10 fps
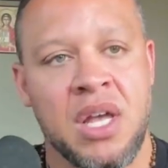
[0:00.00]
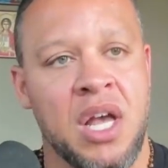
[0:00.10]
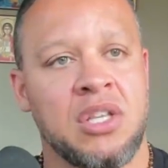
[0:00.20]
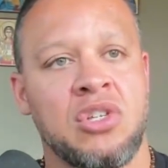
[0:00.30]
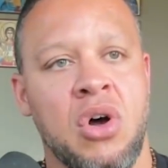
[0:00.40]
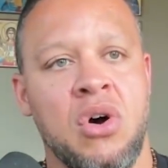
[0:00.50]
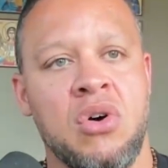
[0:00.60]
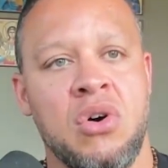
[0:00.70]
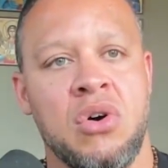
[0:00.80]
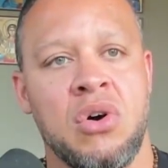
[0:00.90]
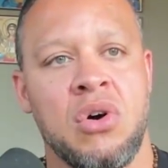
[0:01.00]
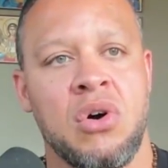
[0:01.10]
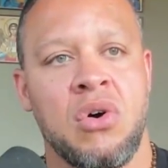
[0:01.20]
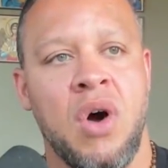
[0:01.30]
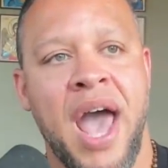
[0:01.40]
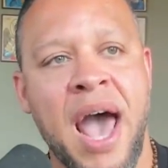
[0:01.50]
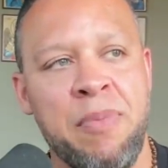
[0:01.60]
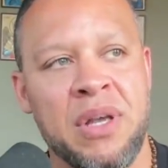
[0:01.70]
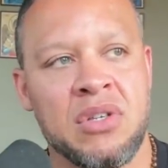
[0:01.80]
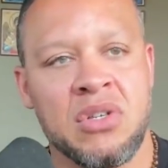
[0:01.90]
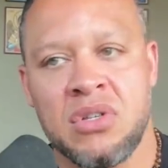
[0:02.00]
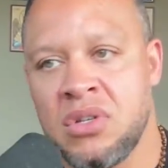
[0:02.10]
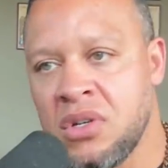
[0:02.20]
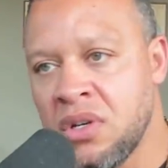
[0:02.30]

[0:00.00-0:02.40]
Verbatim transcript: And so what happens?